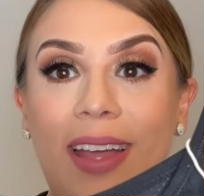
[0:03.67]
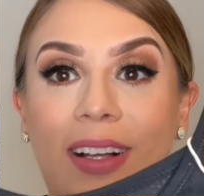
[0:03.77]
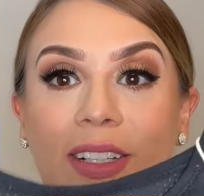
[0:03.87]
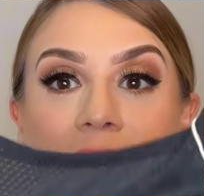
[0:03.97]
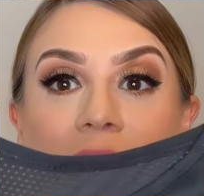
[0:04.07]

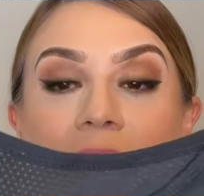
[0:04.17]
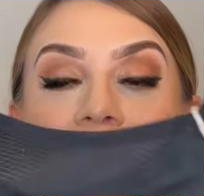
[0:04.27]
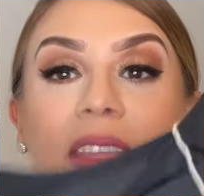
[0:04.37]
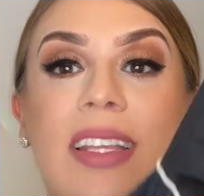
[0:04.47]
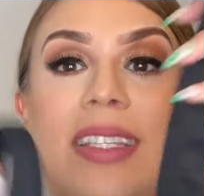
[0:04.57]
Take a
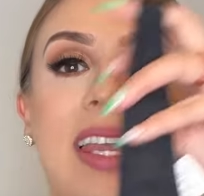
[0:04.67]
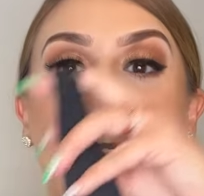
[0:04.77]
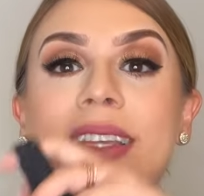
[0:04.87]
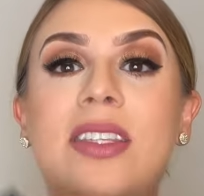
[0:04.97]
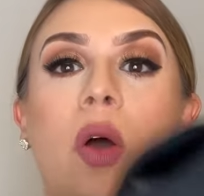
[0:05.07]
look.
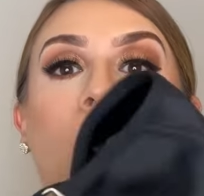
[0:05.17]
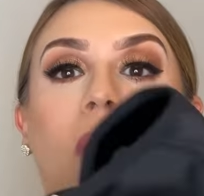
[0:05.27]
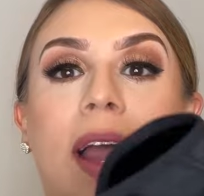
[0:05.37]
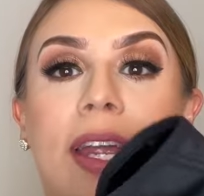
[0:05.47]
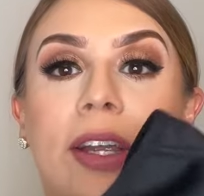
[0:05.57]
This is
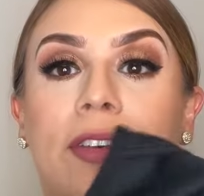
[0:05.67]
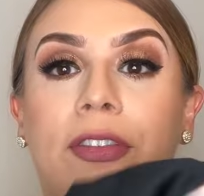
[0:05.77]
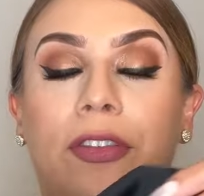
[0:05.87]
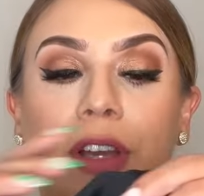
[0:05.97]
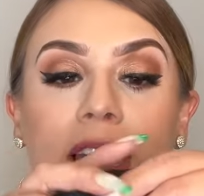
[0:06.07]

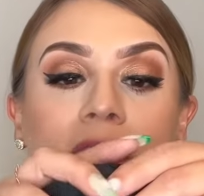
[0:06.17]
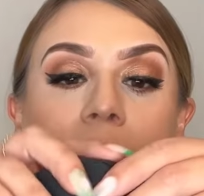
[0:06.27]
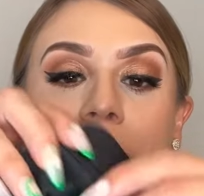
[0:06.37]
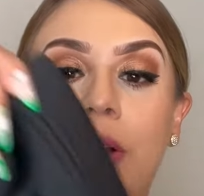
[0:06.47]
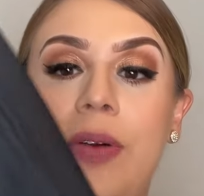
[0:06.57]
wire
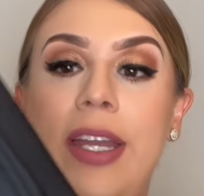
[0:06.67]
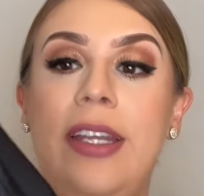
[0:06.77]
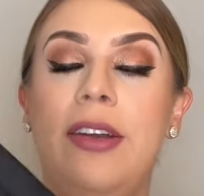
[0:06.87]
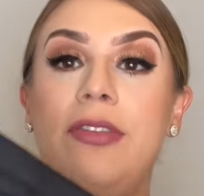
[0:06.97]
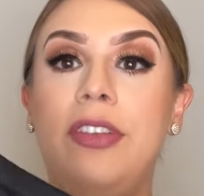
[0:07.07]
free. So I'm going to go
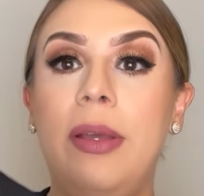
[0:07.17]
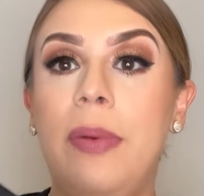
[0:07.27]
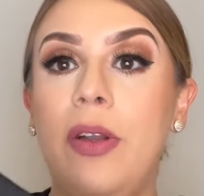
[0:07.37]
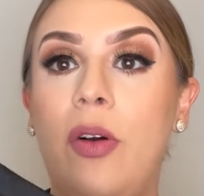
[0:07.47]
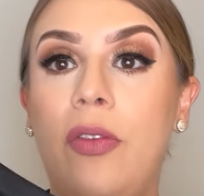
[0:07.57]
ahead and
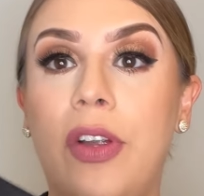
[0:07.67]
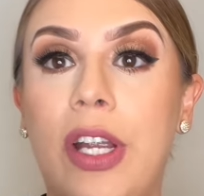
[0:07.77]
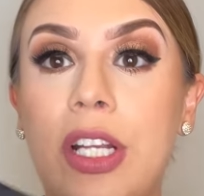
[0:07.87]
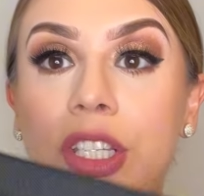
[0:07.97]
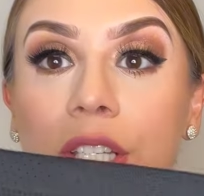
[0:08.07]
flip it
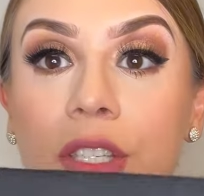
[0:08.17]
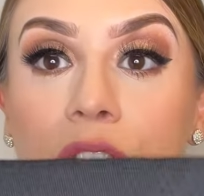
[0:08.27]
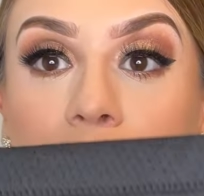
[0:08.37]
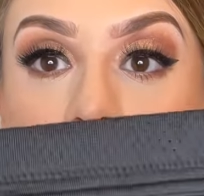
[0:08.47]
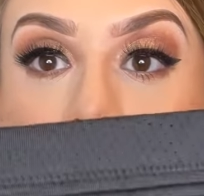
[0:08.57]
over
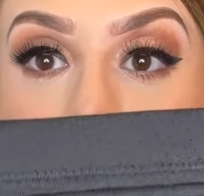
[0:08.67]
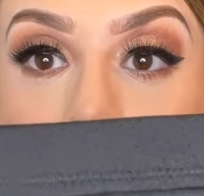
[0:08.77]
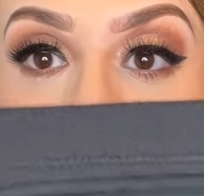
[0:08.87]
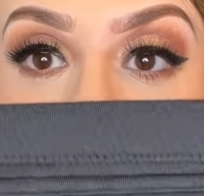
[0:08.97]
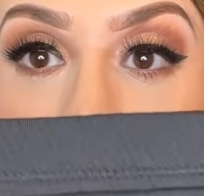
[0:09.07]
just to show
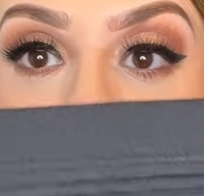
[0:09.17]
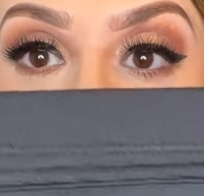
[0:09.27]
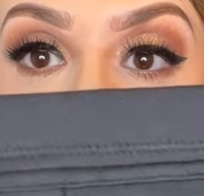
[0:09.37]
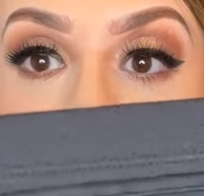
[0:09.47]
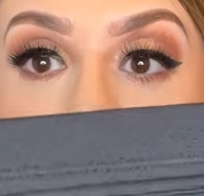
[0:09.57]
you there
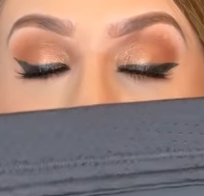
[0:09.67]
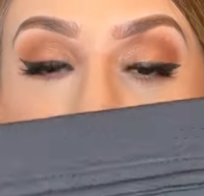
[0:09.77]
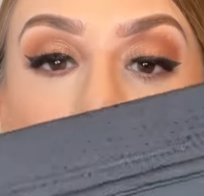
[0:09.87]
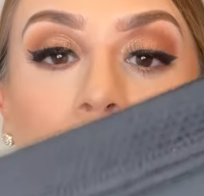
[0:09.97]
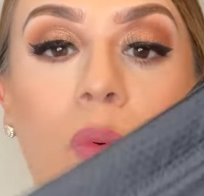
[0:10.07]
is
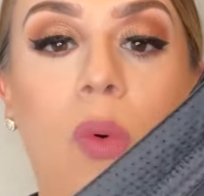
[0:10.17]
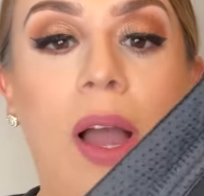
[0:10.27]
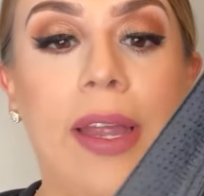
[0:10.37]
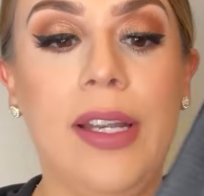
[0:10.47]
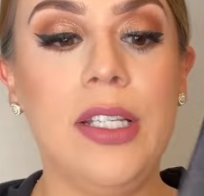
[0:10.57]
no
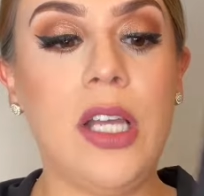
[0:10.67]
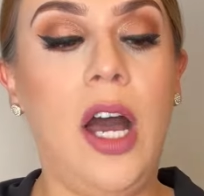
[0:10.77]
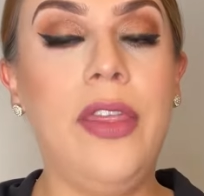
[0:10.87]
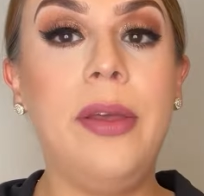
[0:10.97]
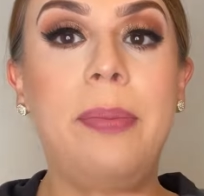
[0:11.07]

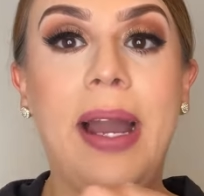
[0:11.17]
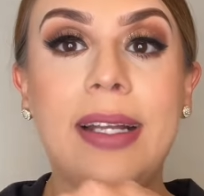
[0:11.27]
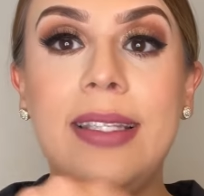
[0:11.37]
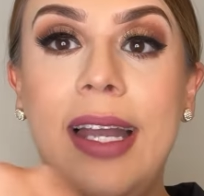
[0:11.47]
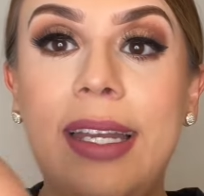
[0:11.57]
wires on the
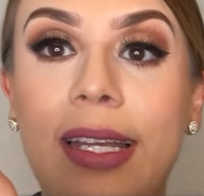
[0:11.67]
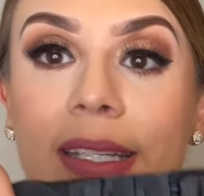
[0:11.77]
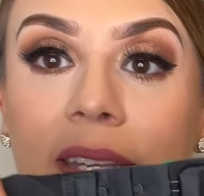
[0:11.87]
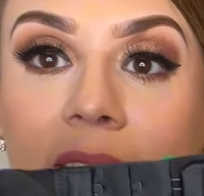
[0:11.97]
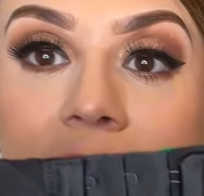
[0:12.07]
backside
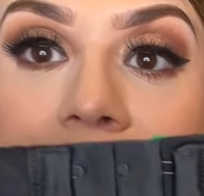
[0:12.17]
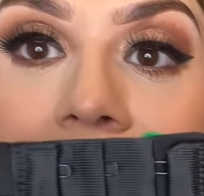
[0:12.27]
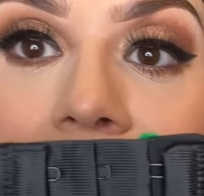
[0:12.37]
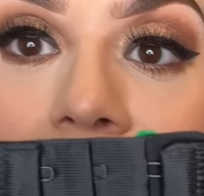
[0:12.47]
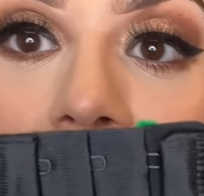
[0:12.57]
it
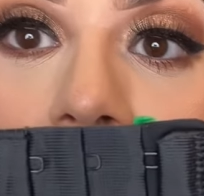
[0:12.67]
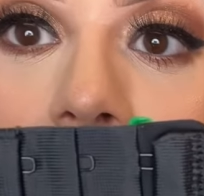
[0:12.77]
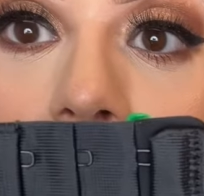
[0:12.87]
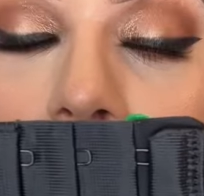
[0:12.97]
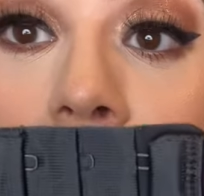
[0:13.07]
does have
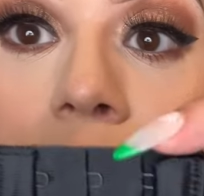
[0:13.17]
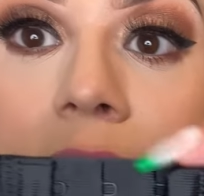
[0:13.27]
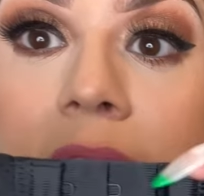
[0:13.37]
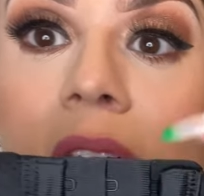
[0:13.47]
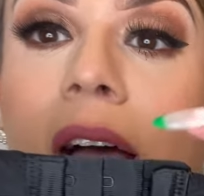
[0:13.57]
the little
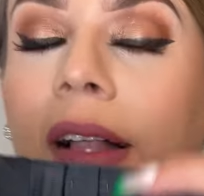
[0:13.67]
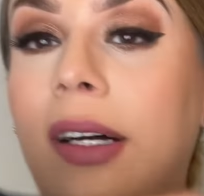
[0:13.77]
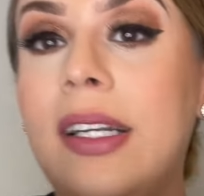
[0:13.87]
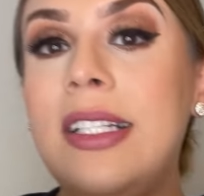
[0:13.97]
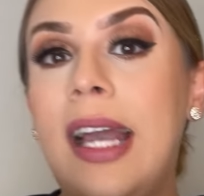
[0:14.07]
hooks
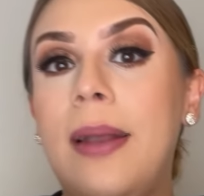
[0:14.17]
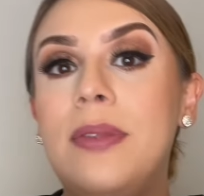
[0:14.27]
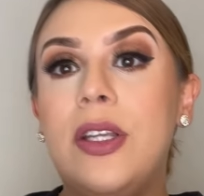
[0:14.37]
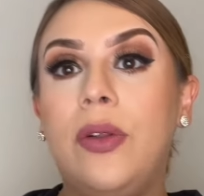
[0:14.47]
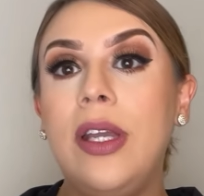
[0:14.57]
a lot of
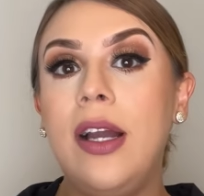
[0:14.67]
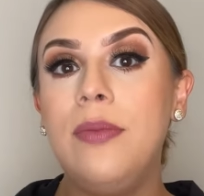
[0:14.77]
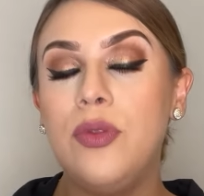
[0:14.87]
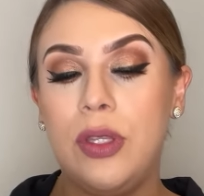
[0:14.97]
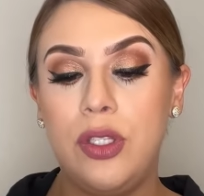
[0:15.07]
times it only
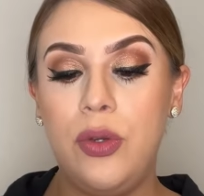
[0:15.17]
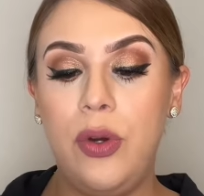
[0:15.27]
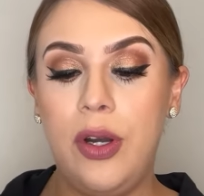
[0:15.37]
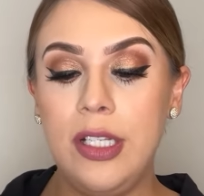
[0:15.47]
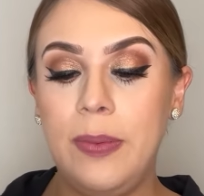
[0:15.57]
comes with
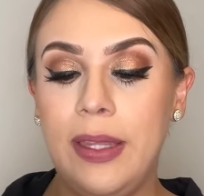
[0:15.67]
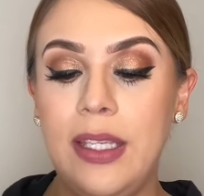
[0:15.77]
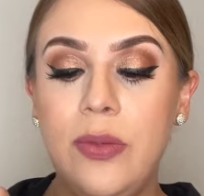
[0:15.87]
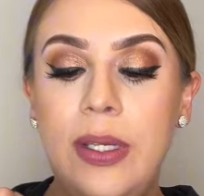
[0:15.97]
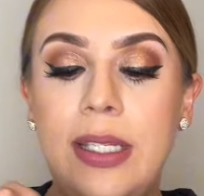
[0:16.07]
two hooks
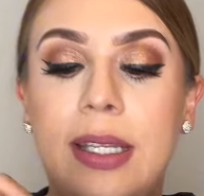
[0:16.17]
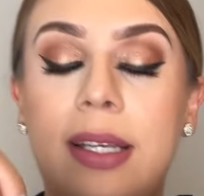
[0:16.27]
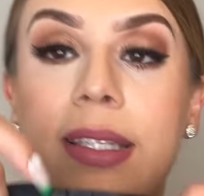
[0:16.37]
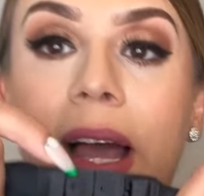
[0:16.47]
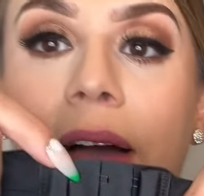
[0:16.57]
but this one
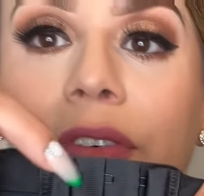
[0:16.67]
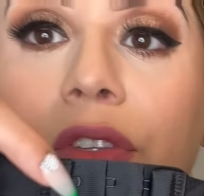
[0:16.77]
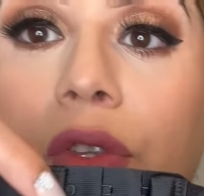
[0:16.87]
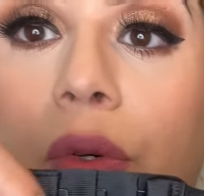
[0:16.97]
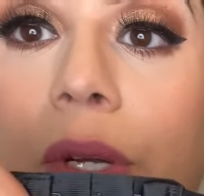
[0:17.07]
does
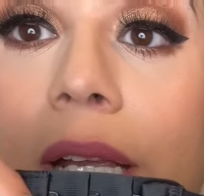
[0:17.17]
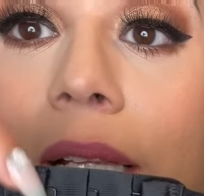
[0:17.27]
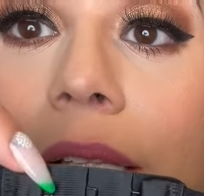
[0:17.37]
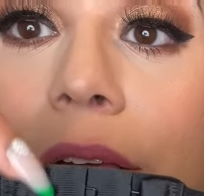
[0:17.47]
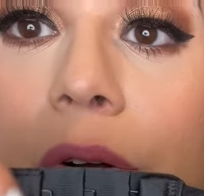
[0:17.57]
have
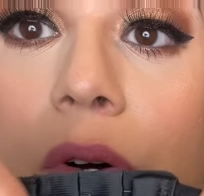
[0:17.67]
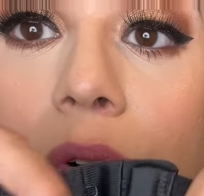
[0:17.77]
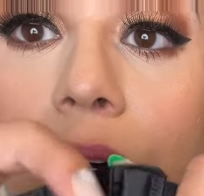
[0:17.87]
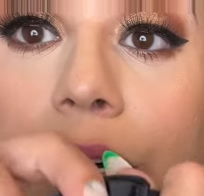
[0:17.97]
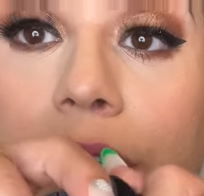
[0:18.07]
three
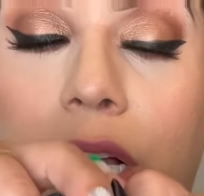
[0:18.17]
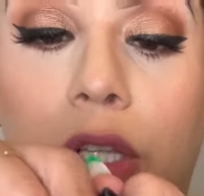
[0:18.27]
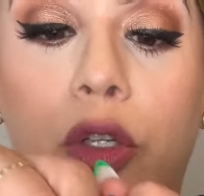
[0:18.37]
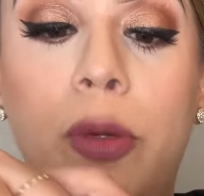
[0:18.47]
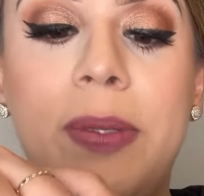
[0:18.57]
little
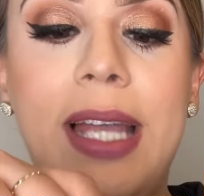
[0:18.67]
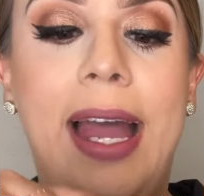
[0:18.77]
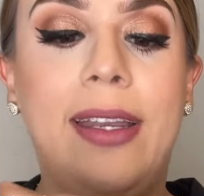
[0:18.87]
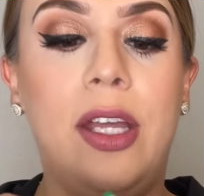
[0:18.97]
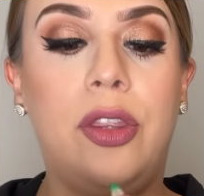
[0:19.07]
hook
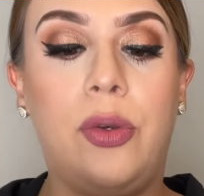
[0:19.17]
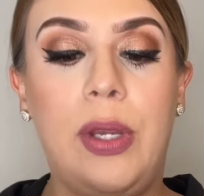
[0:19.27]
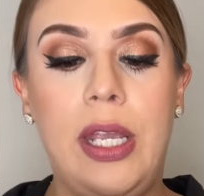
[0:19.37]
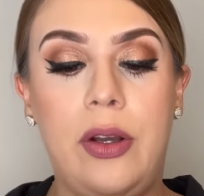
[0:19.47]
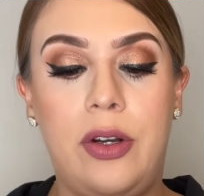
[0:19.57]
loops and
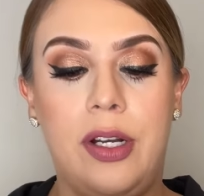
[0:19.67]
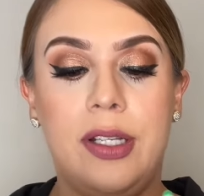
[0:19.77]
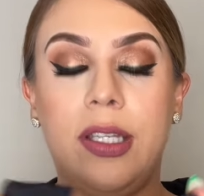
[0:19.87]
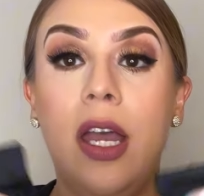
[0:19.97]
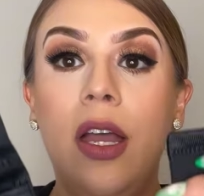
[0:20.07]
three
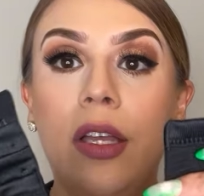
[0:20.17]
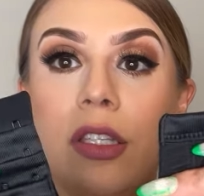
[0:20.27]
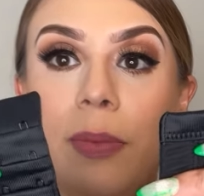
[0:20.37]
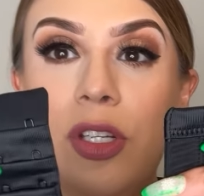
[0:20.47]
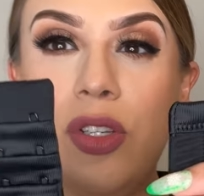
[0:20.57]
hooks
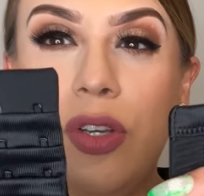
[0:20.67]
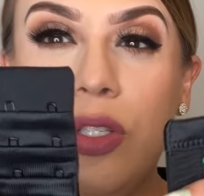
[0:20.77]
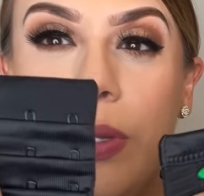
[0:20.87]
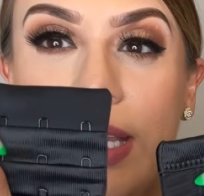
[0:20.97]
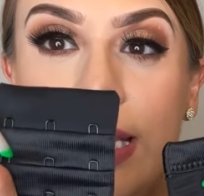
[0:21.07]
so i'm going to show
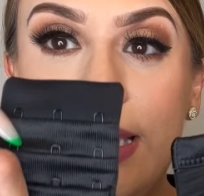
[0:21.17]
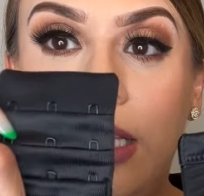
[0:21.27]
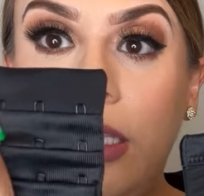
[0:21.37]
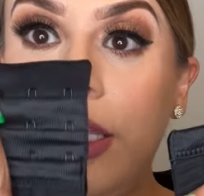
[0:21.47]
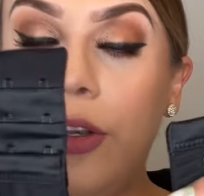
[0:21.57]
you so it
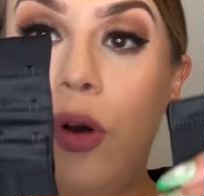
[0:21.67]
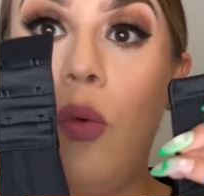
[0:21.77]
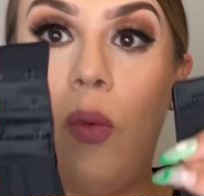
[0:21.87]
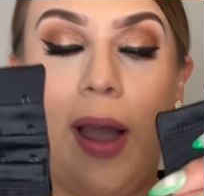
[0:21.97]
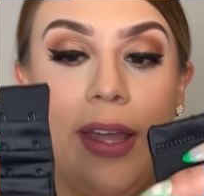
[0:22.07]
is a
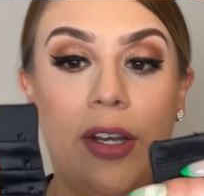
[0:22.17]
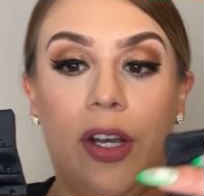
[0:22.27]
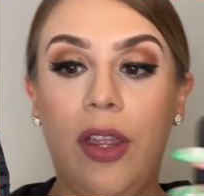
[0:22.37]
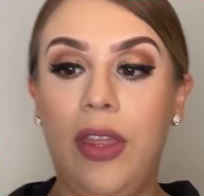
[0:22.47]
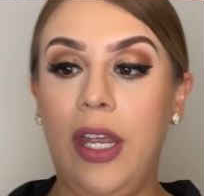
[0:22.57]
little
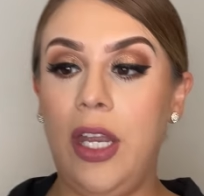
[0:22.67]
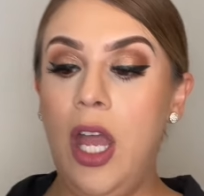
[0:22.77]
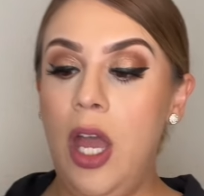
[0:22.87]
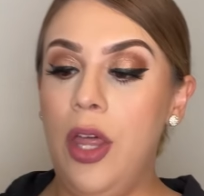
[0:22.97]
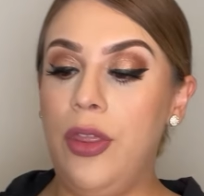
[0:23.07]
wider
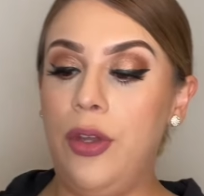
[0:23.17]
than